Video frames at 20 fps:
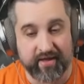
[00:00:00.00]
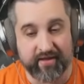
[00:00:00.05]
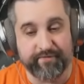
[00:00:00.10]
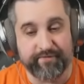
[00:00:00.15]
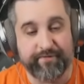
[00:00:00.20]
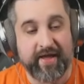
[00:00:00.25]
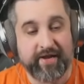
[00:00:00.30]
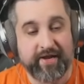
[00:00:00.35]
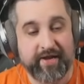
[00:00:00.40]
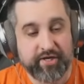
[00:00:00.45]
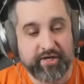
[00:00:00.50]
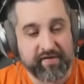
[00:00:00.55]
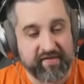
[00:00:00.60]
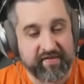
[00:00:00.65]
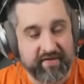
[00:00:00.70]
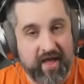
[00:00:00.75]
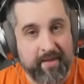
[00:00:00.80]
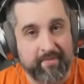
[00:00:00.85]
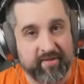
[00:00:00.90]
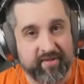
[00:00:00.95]
Infectious
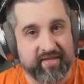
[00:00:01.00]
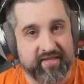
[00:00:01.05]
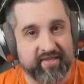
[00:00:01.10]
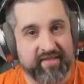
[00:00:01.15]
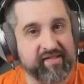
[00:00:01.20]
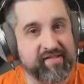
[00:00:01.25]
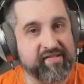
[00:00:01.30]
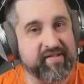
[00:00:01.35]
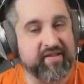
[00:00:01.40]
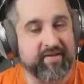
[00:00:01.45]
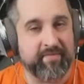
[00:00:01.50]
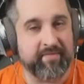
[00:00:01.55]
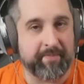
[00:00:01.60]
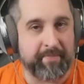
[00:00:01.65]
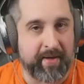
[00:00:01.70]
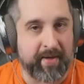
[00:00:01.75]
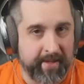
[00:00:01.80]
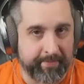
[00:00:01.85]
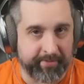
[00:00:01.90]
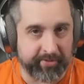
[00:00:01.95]
Anomaly. This is going to be a
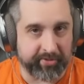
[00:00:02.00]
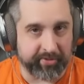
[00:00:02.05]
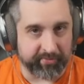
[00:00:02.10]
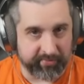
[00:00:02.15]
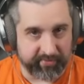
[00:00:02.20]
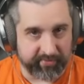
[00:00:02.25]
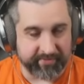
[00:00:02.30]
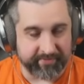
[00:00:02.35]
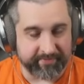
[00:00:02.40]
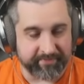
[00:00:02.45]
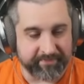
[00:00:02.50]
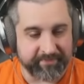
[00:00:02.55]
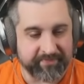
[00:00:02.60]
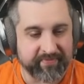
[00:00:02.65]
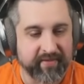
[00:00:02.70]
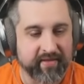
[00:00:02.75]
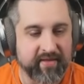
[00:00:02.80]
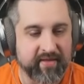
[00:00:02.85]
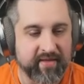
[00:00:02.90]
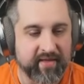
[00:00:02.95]
popular one.
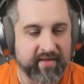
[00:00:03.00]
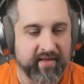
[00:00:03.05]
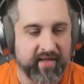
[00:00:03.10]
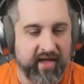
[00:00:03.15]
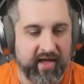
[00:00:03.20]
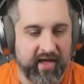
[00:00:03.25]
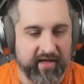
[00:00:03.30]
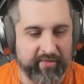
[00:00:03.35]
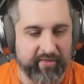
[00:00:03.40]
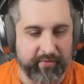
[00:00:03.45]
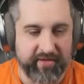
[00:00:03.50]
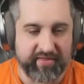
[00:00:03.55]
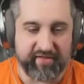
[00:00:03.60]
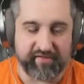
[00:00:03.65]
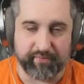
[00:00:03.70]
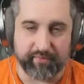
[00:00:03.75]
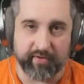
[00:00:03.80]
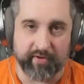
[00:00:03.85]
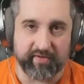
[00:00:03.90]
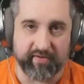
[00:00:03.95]
The way
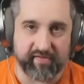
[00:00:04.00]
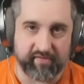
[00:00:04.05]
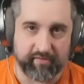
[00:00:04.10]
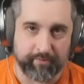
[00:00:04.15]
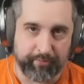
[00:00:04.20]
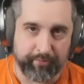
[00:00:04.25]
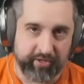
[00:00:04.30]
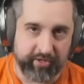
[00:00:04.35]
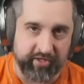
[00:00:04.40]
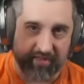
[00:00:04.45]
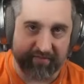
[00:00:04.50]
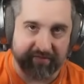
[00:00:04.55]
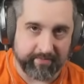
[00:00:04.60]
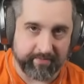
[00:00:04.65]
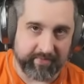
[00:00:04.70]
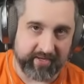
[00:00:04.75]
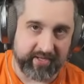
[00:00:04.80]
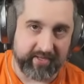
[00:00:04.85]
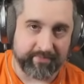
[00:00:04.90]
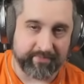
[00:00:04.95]
this works is you put it on
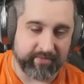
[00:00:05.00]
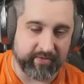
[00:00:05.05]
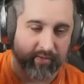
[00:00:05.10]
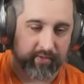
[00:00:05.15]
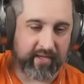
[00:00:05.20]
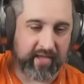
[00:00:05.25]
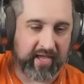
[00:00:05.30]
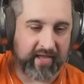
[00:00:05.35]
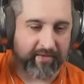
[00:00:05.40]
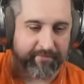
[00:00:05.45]
somebody, you gain